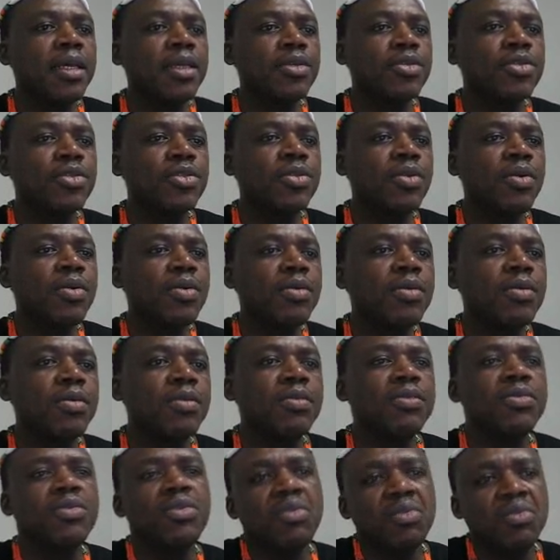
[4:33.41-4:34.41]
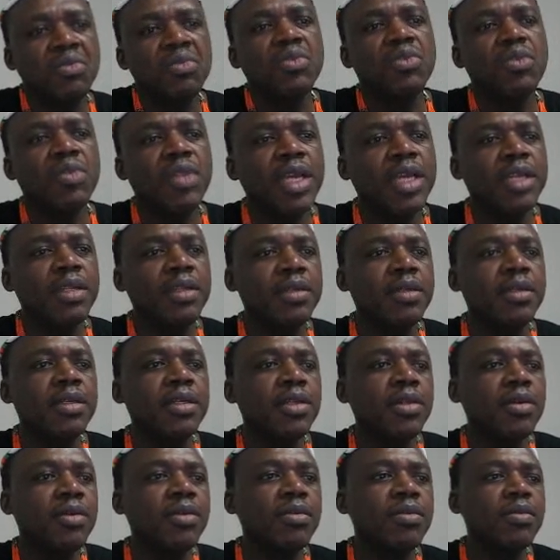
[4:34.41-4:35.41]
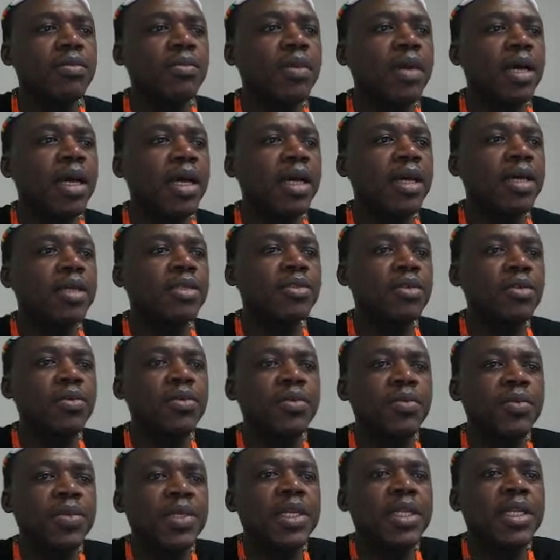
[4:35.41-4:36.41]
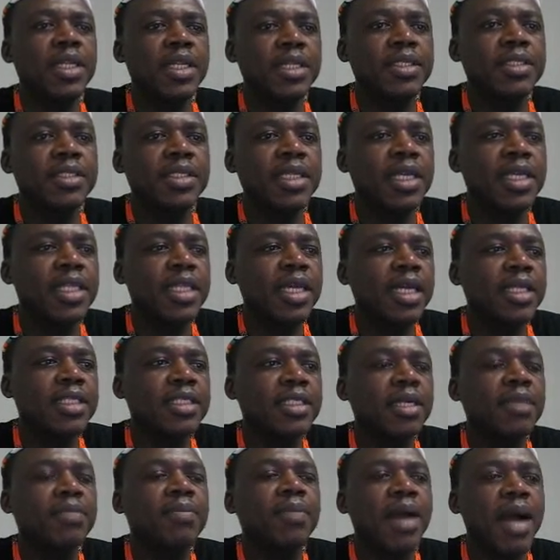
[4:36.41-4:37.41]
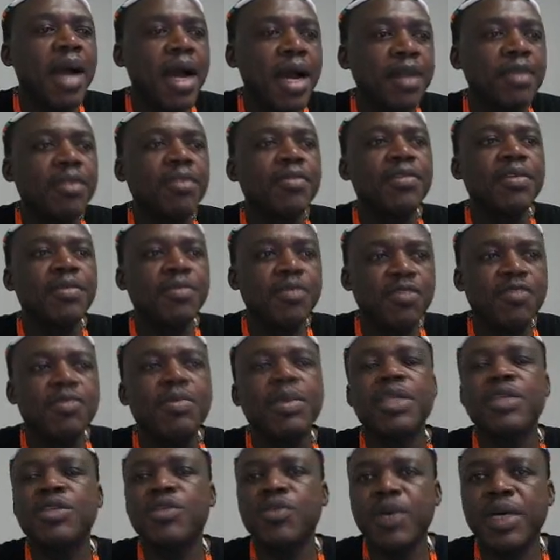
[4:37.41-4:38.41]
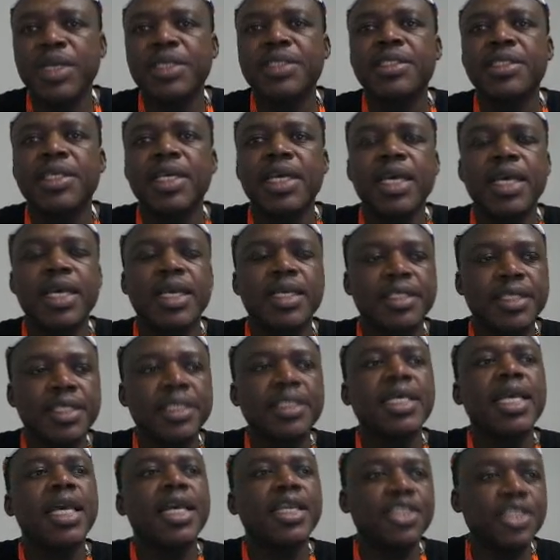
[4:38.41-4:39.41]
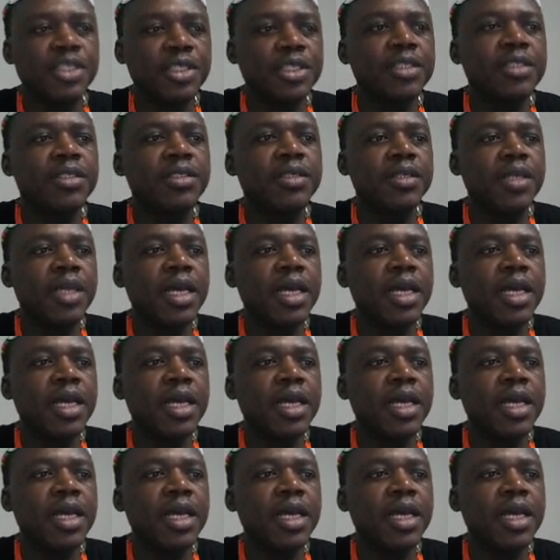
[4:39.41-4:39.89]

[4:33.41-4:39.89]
so then so we can then say that part of the movement towards secession